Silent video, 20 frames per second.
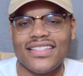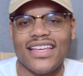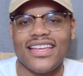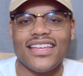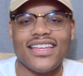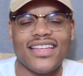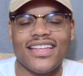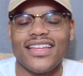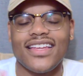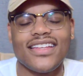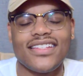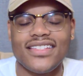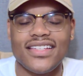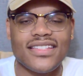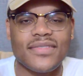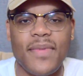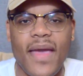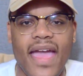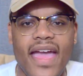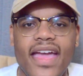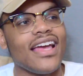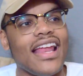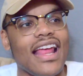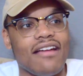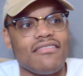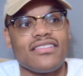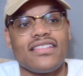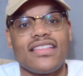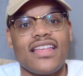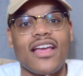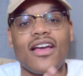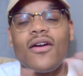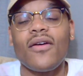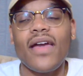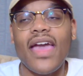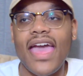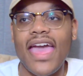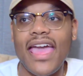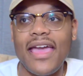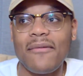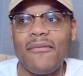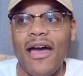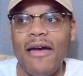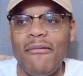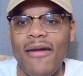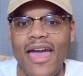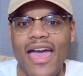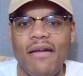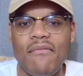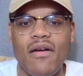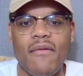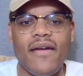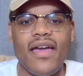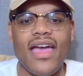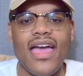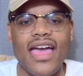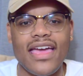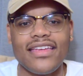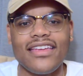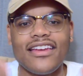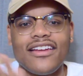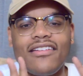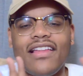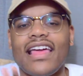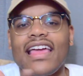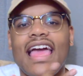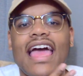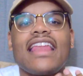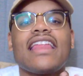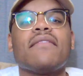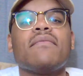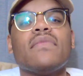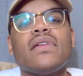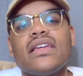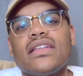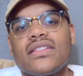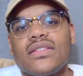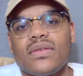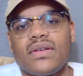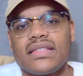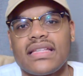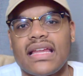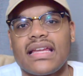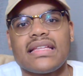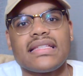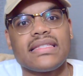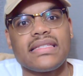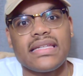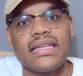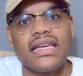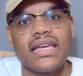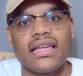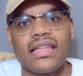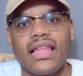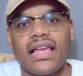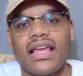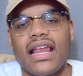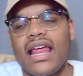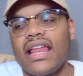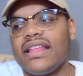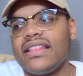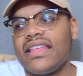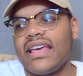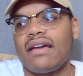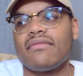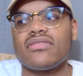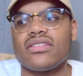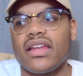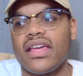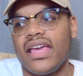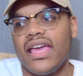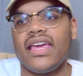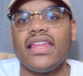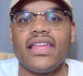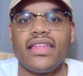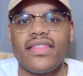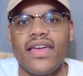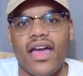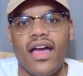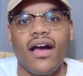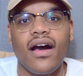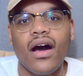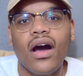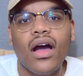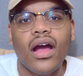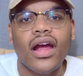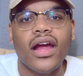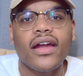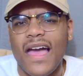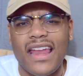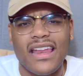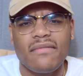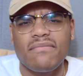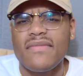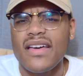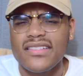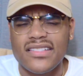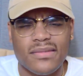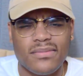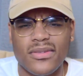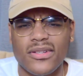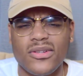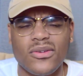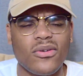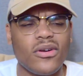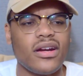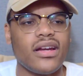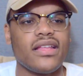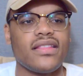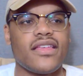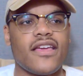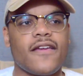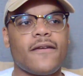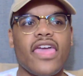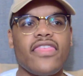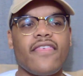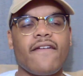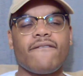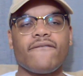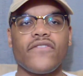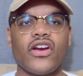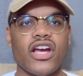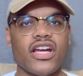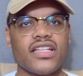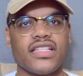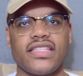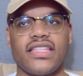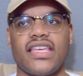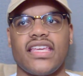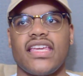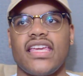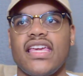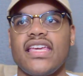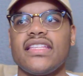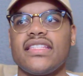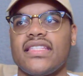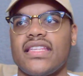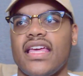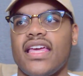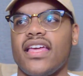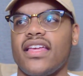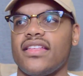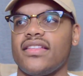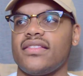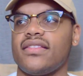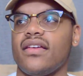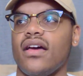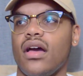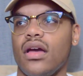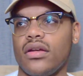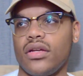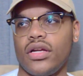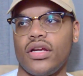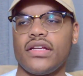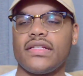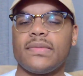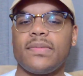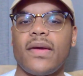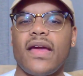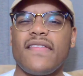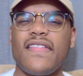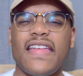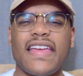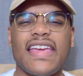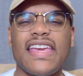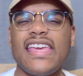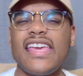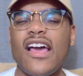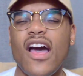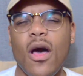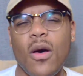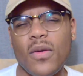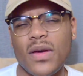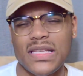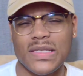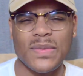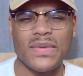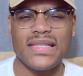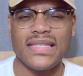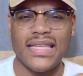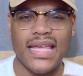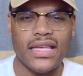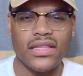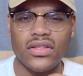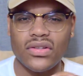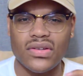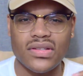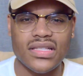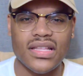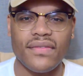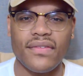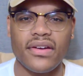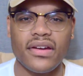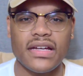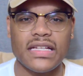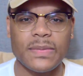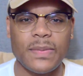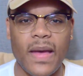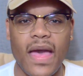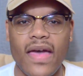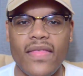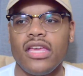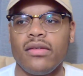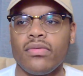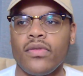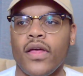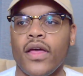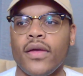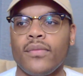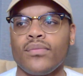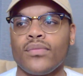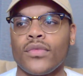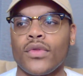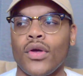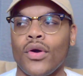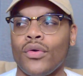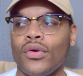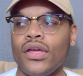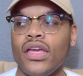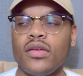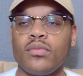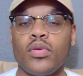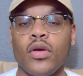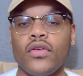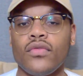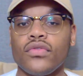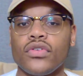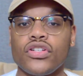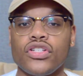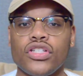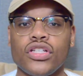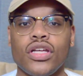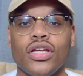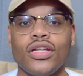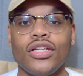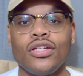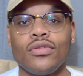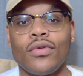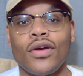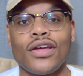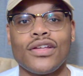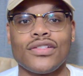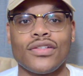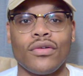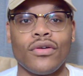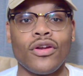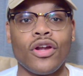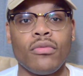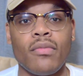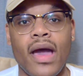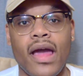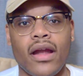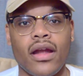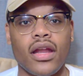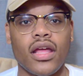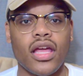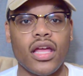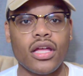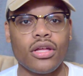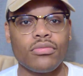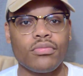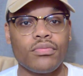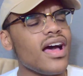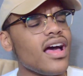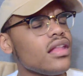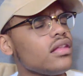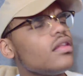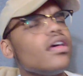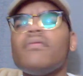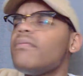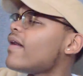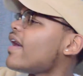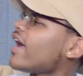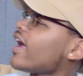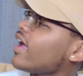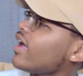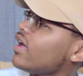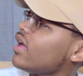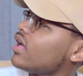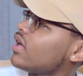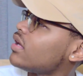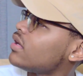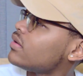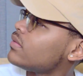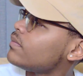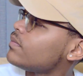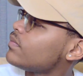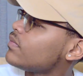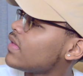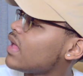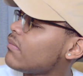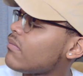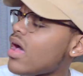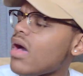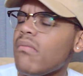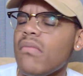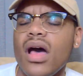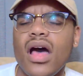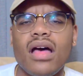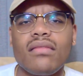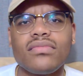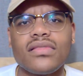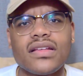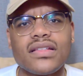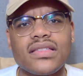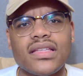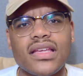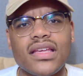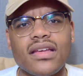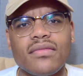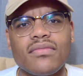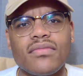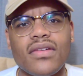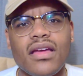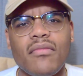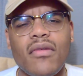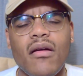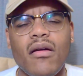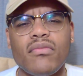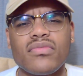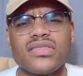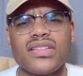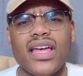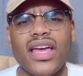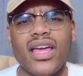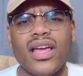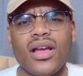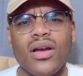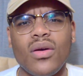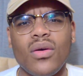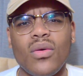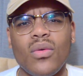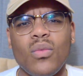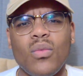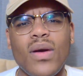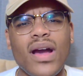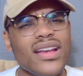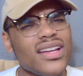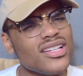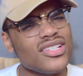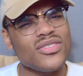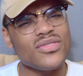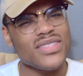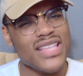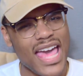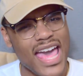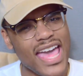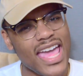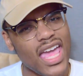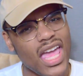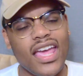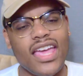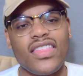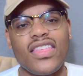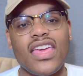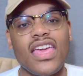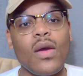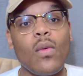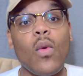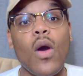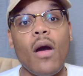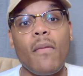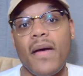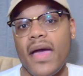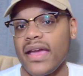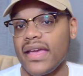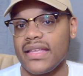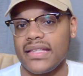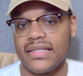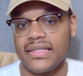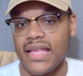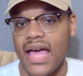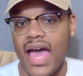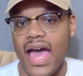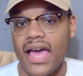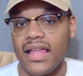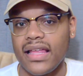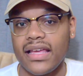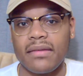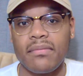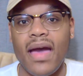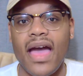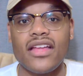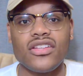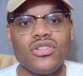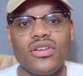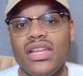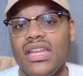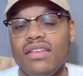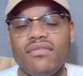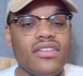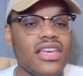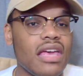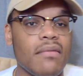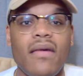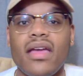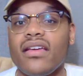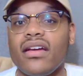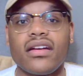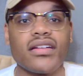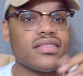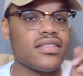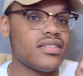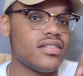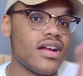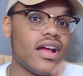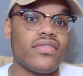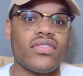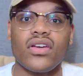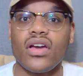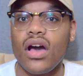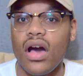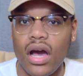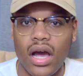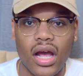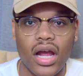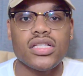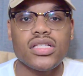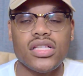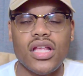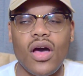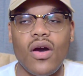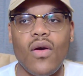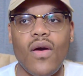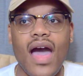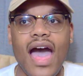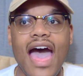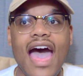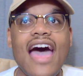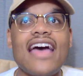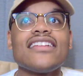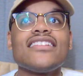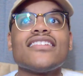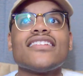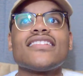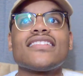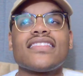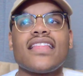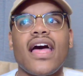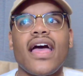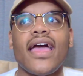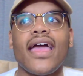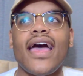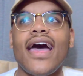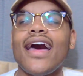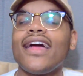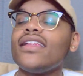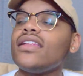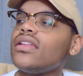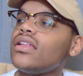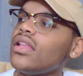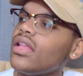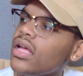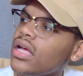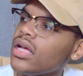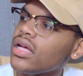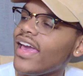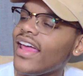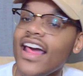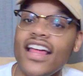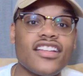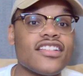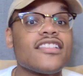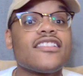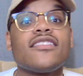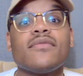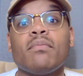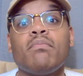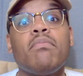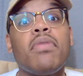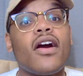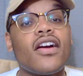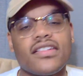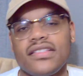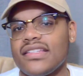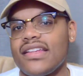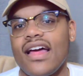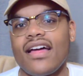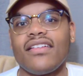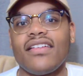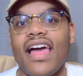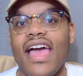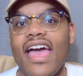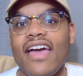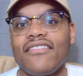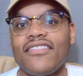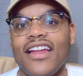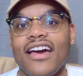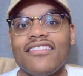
Like it's just bad. And I was just like, okay, my bad. You know, like I didn't mean to, because I didn't see it. Like, and I didn't think I was gonna hit it that hard. I didn't mess up the door or anything. And the first thing he says under his breath, like he always would say little stuff under his breath. He'd be like, oh, he ain't paid for anyway, so it don't matter to him. I looked back at him, and my mom looked at him, and my mom was like, what did you say? And then he walked back inside. Like, mind you, he didn't even get my younger sister out the car. So I just like, I looked and I just bursted out laughing.